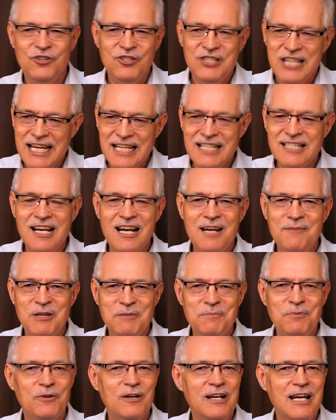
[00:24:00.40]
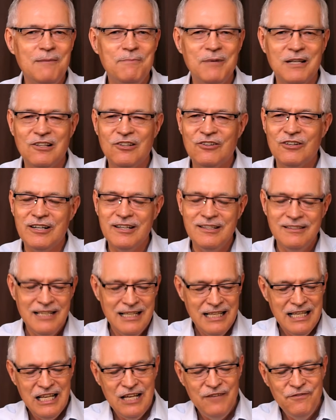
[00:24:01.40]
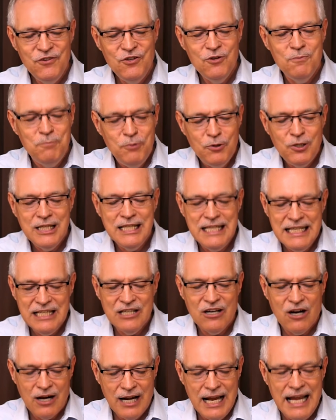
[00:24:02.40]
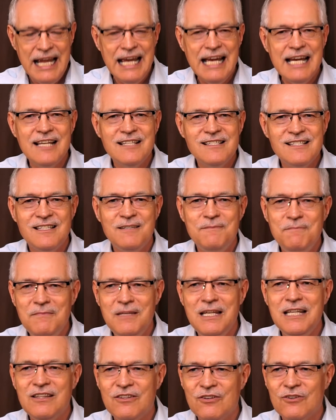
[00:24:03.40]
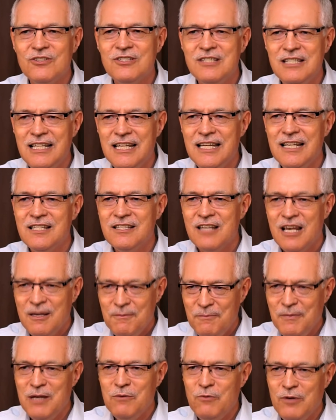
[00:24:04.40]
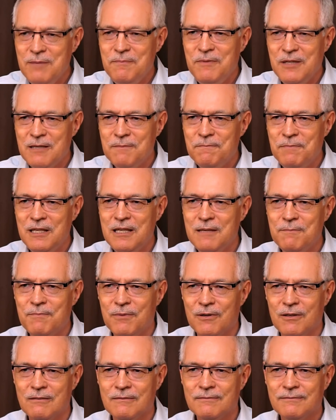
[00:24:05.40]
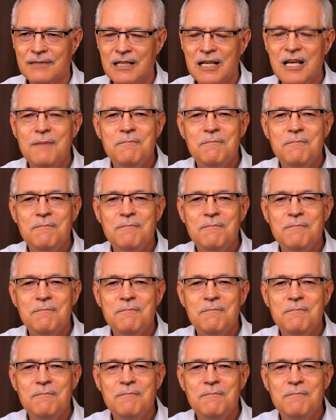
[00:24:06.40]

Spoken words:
you take time and pray, but Lord, if you put it in our hands to meet those needs, may we be a people.